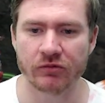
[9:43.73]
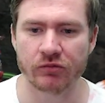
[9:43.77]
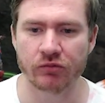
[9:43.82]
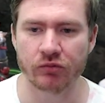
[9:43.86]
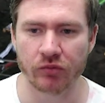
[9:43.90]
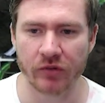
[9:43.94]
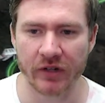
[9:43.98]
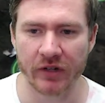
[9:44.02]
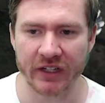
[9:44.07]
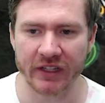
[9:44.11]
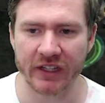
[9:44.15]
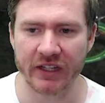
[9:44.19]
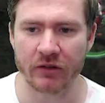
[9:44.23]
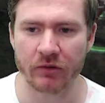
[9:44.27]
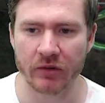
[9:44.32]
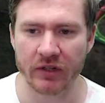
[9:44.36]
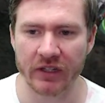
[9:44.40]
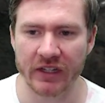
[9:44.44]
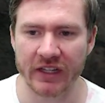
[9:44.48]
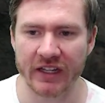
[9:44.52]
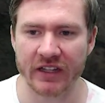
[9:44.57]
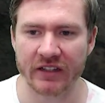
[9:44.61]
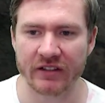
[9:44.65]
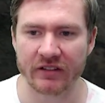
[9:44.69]
really,
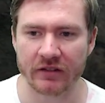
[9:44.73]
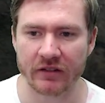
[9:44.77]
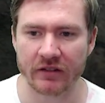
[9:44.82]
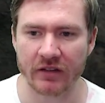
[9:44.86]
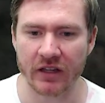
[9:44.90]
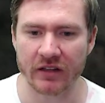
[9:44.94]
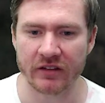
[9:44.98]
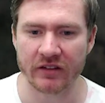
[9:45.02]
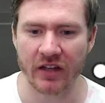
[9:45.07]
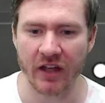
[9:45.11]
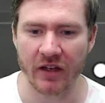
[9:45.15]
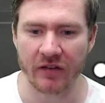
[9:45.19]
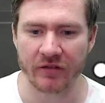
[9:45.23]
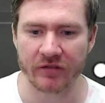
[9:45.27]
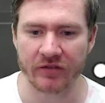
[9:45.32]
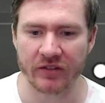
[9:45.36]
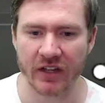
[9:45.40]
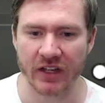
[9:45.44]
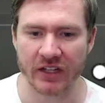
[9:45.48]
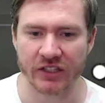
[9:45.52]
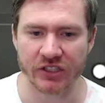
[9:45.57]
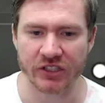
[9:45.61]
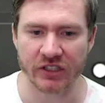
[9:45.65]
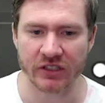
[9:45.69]
really a tough
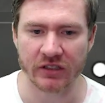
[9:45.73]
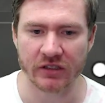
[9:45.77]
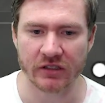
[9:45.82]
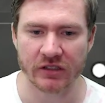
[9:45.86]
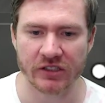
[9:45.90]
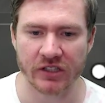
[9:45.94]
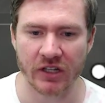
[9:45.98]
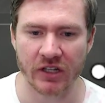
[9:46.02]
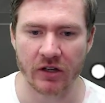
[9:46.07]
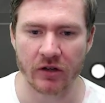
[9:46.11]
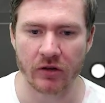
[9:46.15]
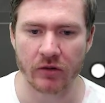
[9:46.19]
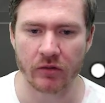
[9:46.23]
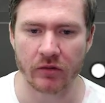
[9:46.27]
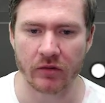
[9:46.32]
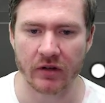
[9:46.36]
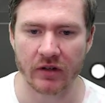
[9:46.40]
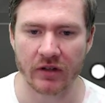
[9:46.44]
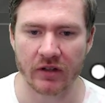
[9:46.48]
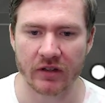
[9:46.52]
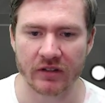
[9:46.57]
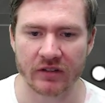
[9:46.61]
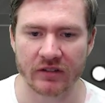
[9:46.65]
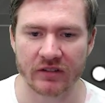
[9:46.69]
dungeon. So
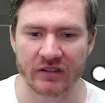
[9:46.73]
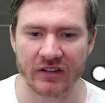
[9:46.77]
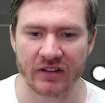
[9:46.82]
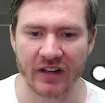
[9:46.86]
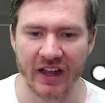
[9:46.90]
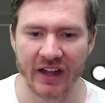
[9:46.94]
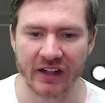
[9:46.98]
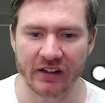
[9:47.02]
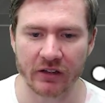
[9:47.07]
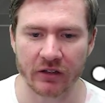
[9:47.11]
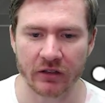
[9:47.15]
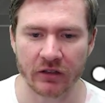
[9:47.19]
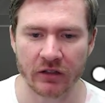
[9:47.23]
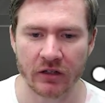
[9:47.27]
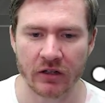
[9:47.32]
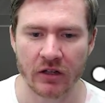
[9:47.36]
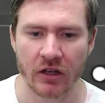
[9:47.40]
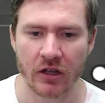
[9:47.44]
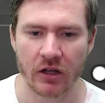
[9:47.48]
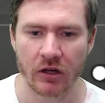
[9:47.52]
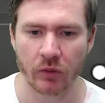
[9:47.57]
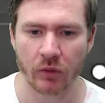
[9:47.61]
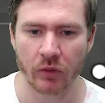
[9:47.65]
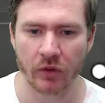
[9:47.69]
Taylor,
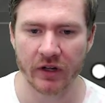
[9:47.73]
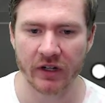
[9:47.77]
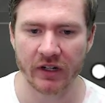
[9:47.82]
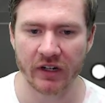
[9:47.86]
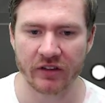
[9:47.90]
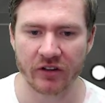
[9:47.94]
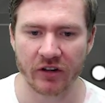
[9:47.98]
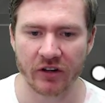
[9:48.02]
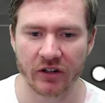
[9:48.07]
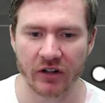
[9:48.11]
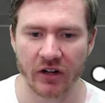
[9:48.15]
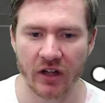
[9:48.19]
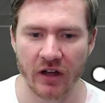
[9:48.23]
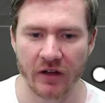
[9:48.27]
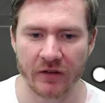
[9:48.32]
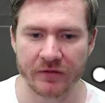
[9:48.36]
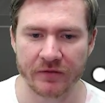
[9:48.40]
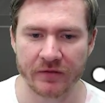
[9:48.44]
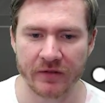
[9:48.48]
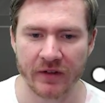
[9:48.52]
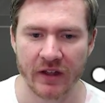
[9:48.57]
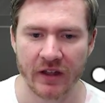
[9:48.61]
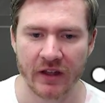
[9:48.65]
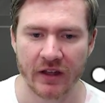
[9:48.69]
we're going to turn off,
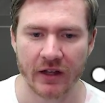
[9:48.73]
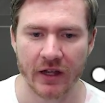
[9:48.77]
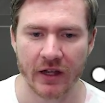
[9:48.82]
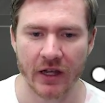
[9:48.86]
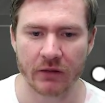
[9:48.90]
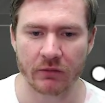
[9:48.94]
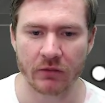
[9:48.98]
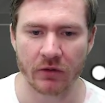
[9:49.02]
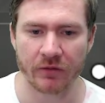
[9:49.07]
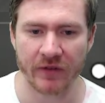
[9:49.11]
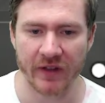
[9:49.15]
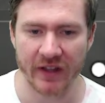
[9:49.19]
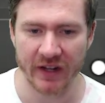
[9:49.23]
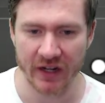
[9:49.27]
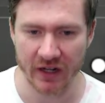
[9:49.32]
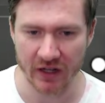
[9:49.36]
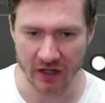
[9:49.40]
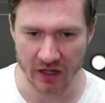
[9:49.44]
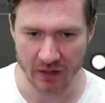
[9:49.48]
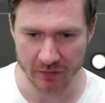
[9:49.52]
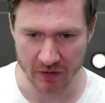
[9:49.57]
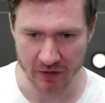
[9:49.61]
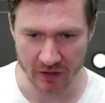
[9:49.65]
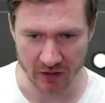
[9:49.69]
and Ravenna
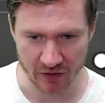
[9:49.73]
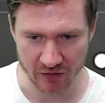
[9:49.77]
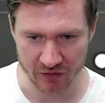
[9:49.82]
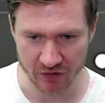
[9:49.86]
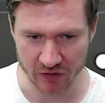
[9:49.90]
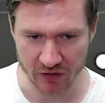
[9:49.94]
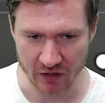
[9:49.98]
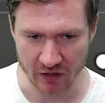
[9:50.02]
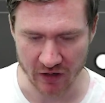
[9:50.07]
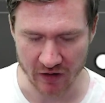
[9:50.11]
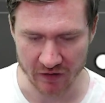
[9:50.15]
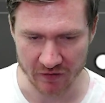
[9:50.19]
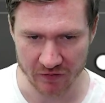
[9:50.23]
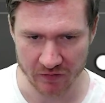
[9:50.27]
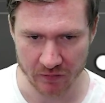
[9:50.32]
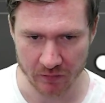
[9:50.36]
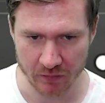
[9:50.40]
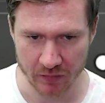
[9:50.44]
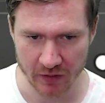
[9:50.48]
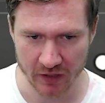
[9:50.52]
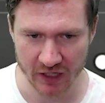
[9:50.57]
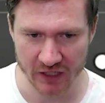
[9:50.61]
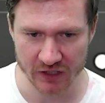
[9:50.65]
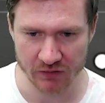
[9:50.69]
I'm going to turn off
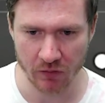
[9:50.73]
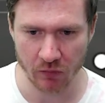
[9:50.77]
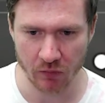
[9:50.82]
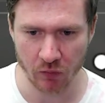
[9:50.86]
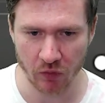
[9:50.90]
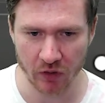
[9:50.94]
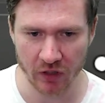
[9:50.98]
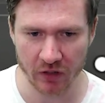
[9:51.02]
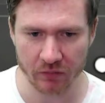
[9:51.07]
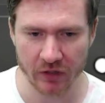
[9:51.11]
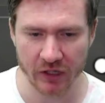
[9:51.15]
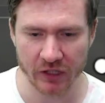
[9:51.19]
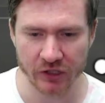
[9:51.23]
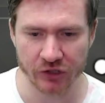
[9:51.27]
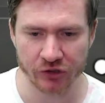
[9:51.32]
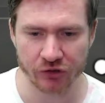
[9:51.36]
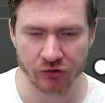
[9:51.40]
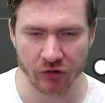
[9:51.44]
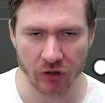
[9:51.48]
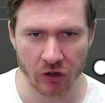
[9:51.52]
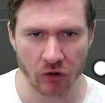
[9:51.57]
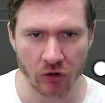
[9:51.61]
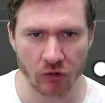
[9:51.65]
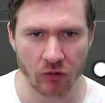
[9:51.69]
because we want to
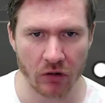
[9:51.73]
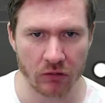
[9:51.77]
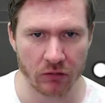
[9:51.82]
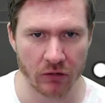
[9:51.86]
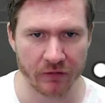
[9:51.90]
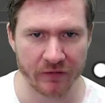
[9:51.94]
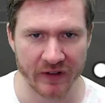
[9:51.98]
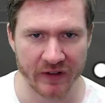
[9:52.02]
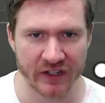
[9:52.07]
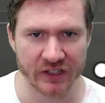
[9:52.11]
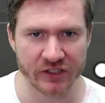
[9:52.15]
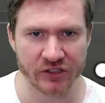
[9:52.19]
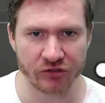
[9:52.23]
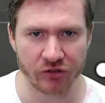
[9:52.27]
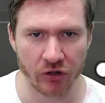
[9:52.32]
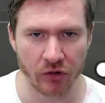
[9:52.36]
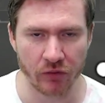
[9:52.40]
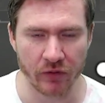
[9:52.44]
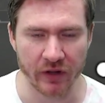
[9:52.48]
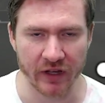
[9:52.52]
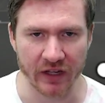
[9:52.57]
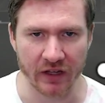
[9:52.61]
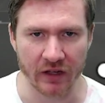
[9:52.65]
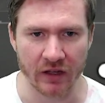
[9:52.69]
control what Ravenna's
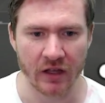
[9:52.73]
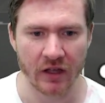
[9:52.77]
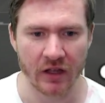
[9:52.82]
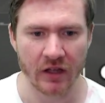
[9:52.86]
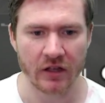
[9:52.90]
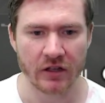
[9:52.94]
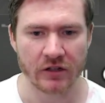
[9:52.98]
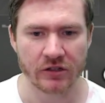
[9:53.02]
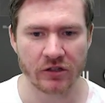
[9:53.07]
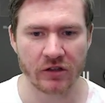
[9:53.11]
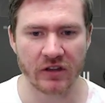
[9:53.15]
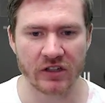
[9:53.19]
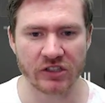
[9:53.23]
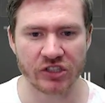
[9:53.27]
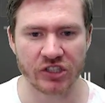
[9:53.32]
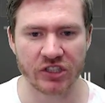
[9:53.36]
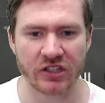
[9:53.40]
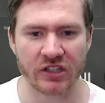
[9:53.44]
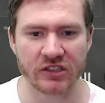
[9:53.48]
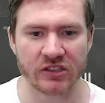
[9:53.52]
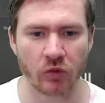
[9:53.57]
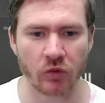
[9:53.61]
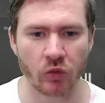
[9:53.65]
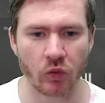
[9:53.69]
doing so that she
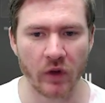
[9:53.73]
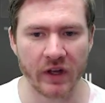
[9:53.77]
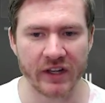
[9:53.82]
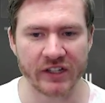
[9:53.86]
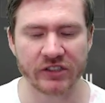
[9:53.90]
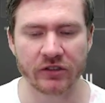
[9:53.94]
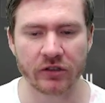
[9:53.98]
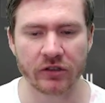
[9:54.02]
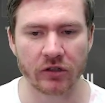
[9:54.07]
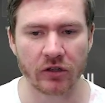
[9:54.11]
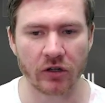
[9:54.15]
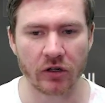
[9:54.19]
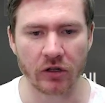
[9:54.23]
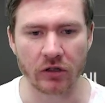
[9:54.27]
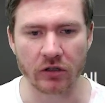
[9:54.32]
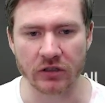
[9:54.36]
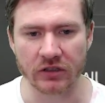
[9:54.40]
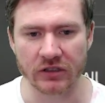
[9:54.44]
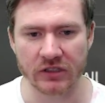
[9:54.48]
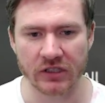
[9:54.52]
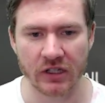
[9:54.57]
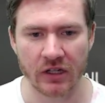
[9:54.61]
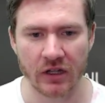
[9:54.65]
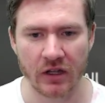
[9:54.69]
doesn't waste her
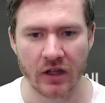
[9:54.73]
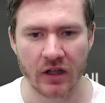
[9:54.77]
ult.